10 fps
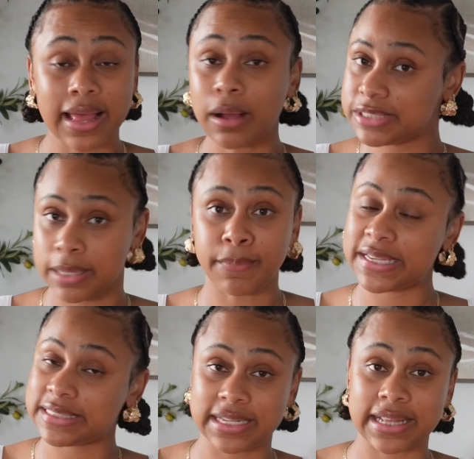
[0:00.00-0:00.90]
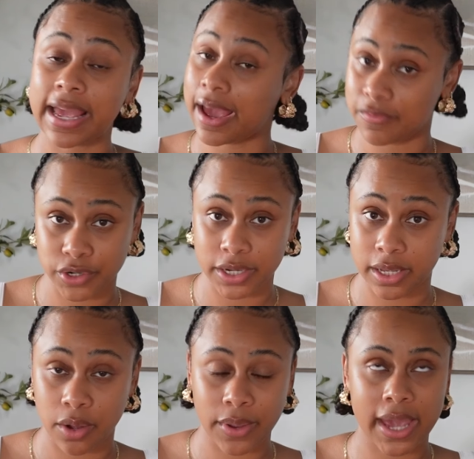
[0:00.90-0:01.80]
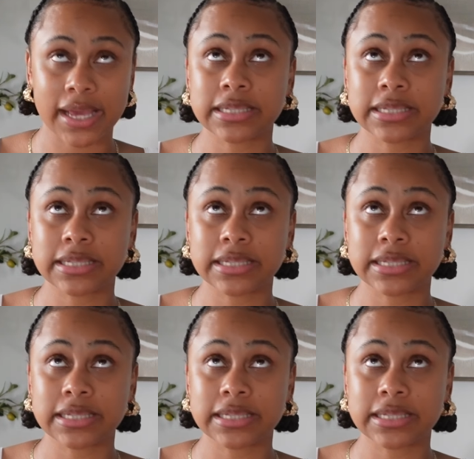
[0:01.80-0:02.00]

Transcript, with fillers: That was the best thing they ever did, okay?